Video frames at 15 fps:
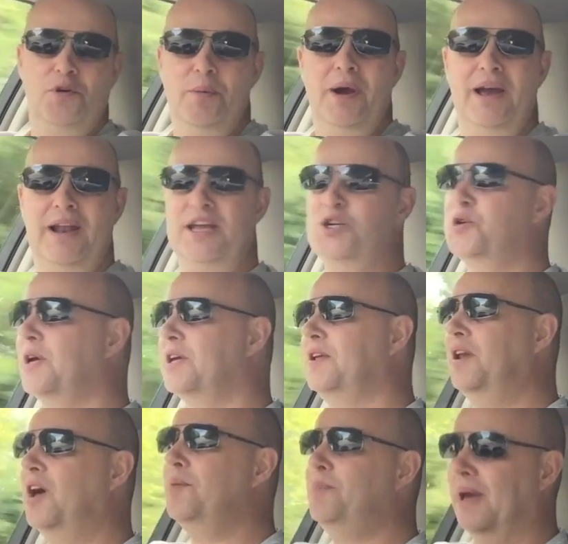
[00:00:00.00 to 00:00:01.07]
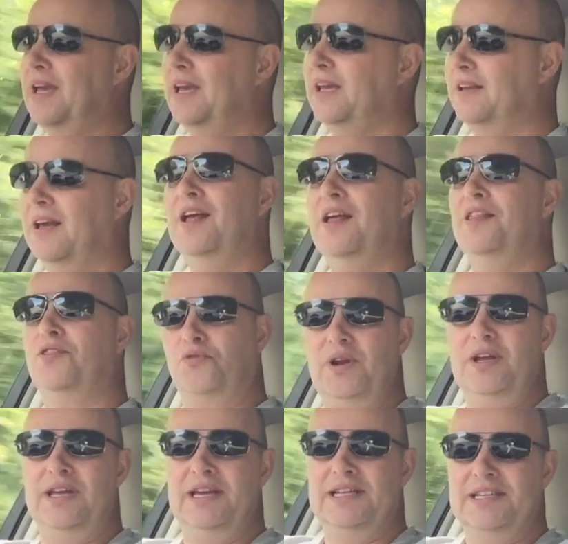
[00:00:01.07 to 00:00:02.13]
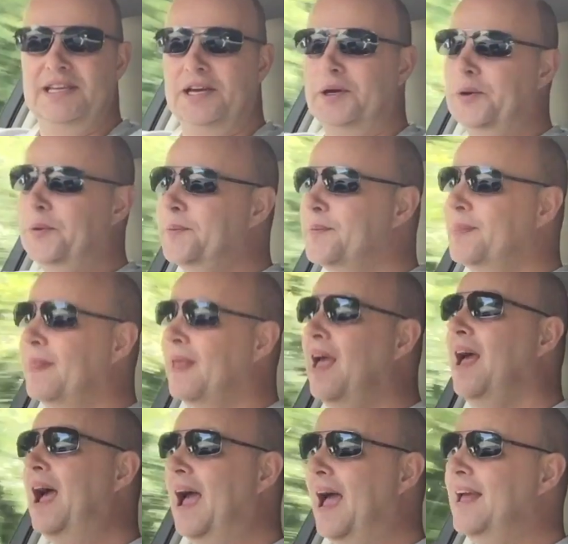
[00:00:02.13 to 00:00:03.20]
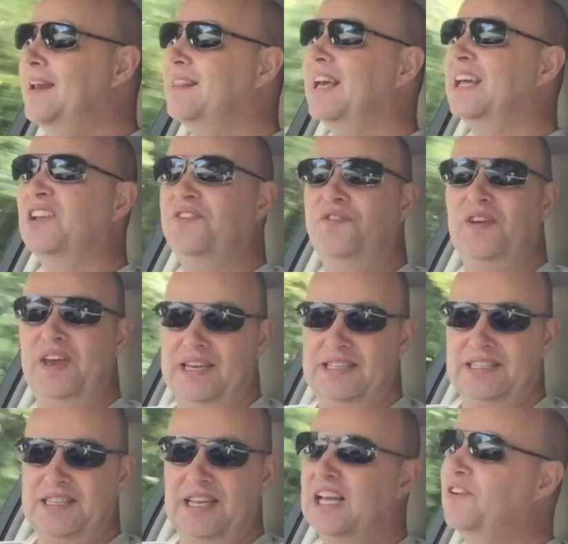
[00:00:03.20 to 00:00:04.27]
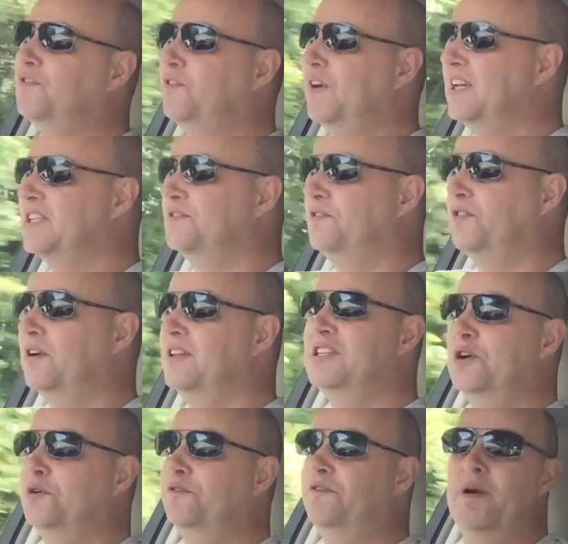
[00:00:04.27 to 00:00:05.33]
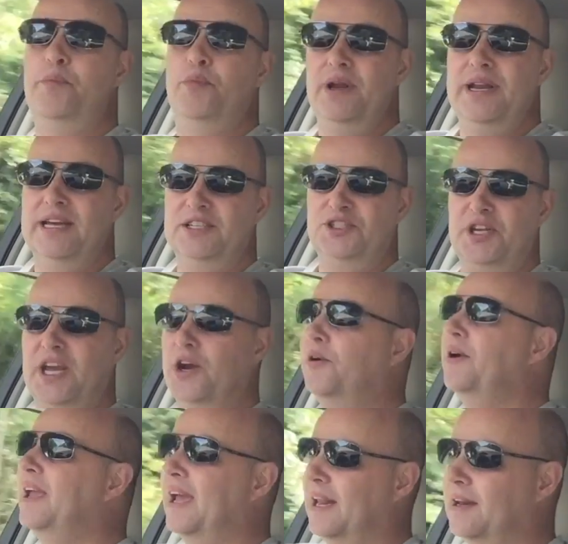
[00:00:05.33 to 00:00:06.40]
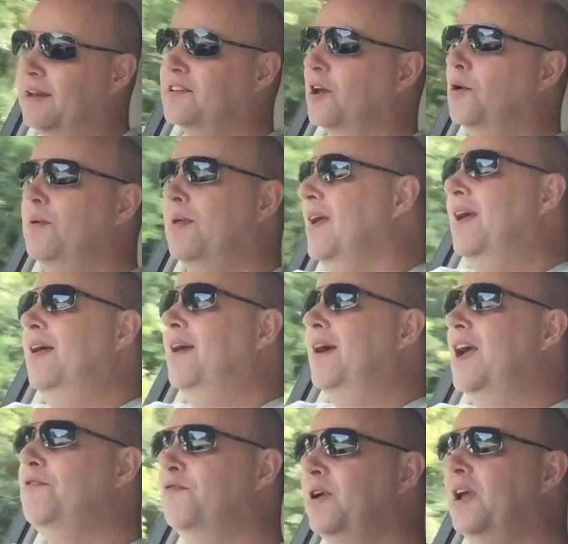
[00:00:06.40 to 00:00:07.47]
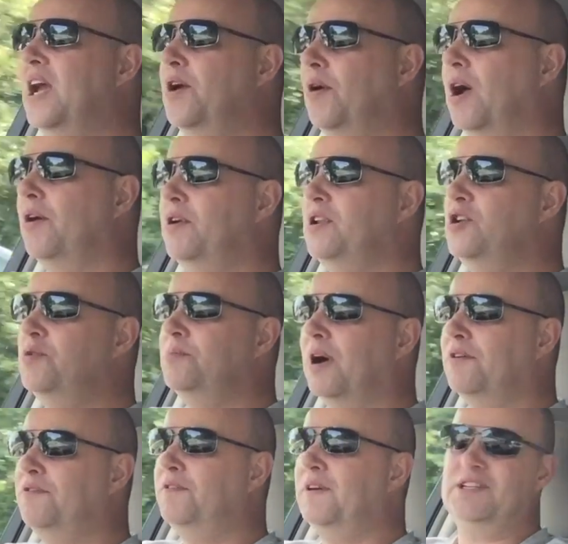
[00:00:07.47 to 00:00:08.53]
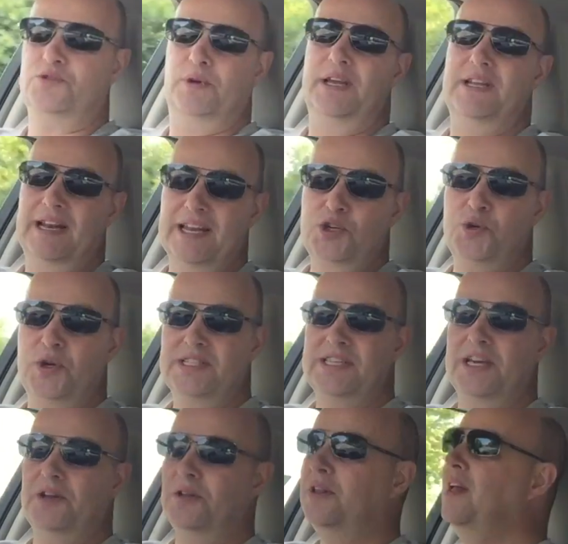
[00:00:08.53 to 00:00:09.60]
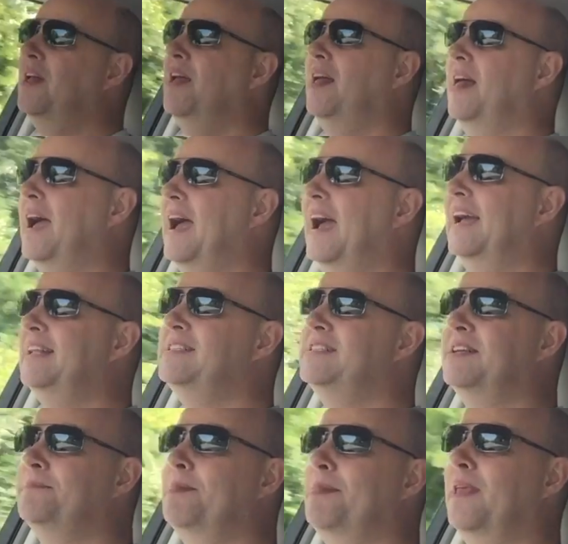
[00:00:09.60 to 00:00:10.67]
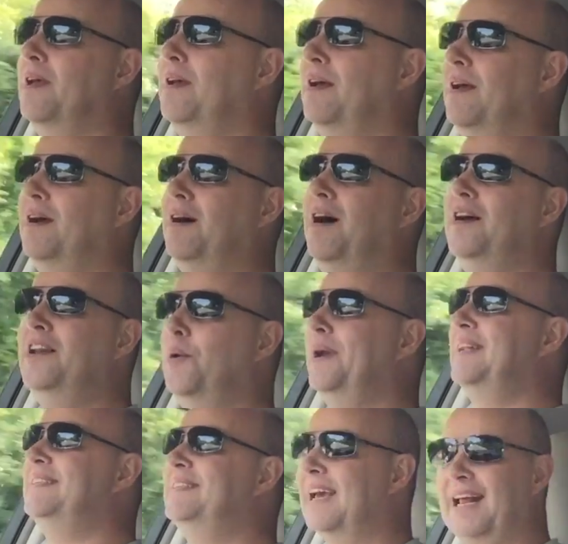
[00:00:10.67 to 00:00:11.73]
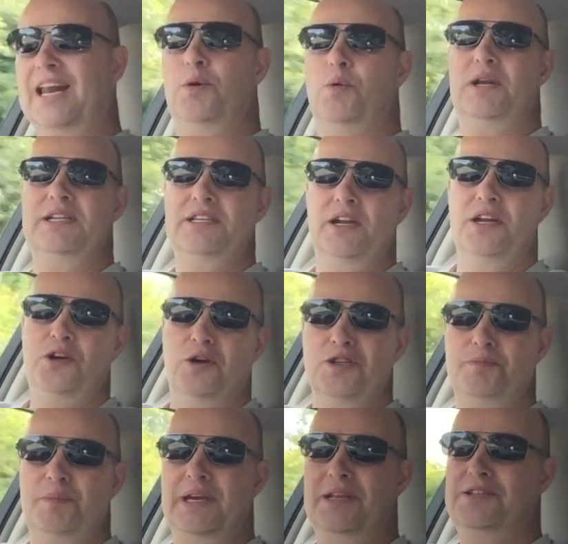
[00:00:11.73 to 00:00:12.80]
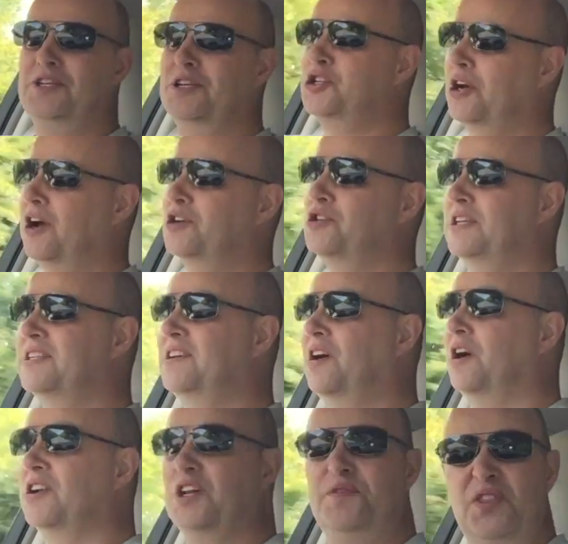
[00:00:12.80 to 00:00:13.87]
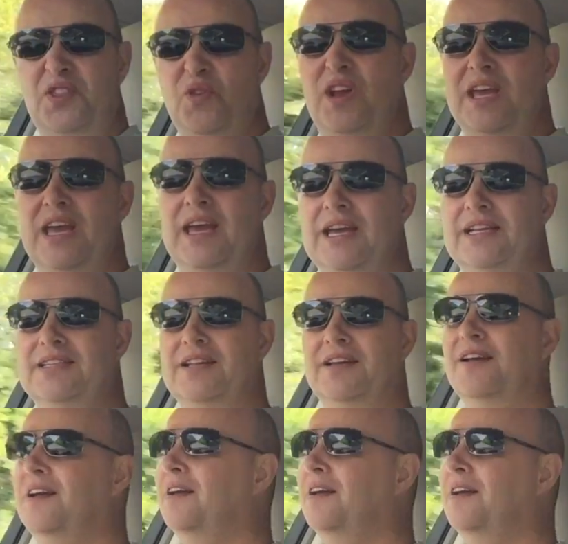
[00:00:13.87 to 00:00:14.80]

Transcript: for my electric than I paid 3 years ago. And that's fixed. It's fixed for until February next year again. So every year I renew my fixed rate electric deal, and I know exactly what it's going to cost me to charge this car. So for 3 years,